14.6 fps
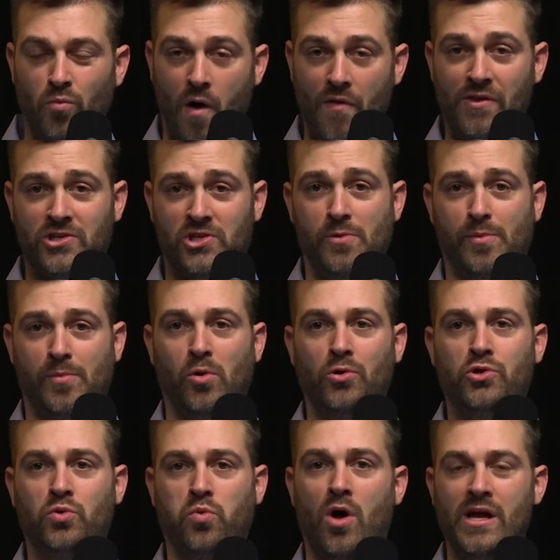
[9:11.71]
won the Super
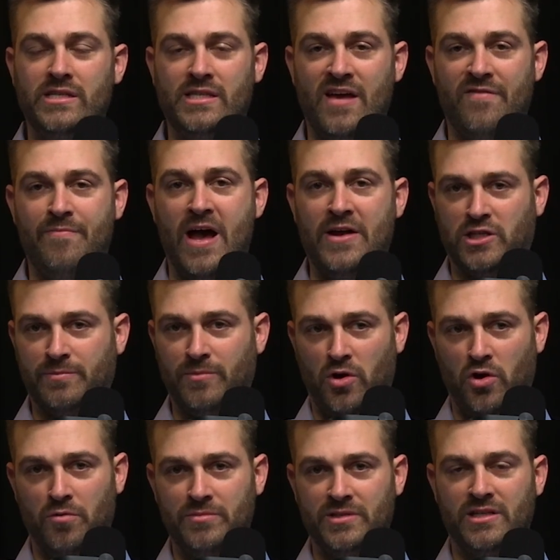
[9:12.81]
Bowl twice, they have Patrick
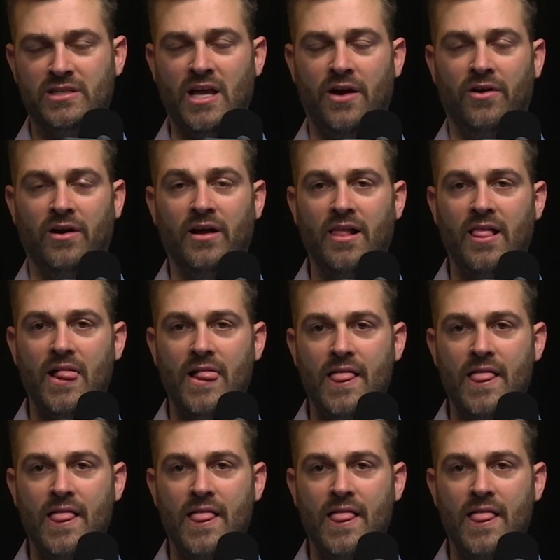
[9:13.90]
Mahomes, etc.